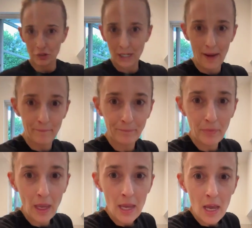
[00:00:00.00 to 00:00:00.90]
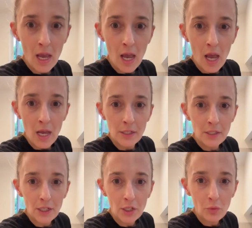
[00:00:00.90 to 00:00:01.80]
You should come.
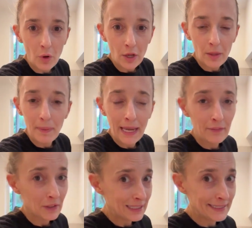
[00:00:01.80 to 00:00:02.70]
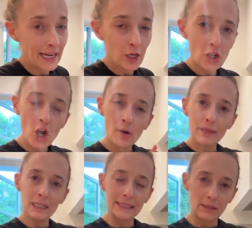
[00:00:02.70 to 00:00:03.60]
Did you oil the pan for the steak? No,
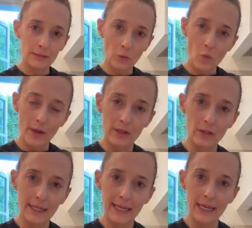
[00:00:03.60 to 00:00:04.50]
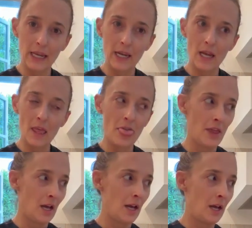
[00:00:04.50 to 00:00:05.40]
because there was oil in
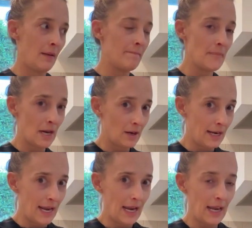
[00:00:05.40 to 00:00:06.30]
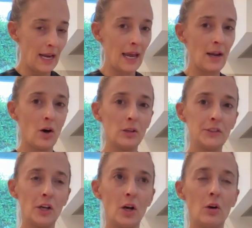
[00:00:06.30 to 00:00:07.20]
the marinade, and
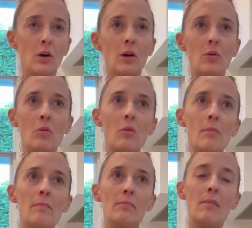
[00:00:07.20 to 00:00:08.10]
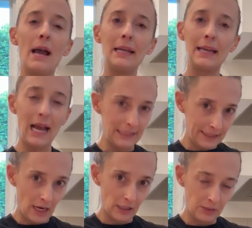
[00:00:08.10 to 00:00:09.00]
also my
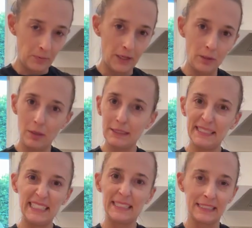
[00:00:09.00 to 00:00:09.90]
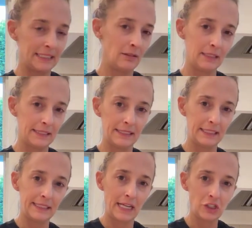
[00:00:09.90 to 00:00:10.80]
cast iron's pretty well seasoned, so it's
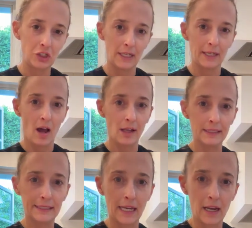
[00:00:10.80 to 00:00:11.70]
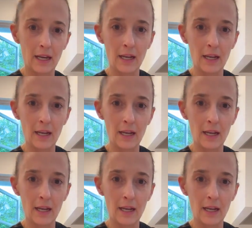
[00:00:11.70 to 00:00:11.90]
essentially non-stick.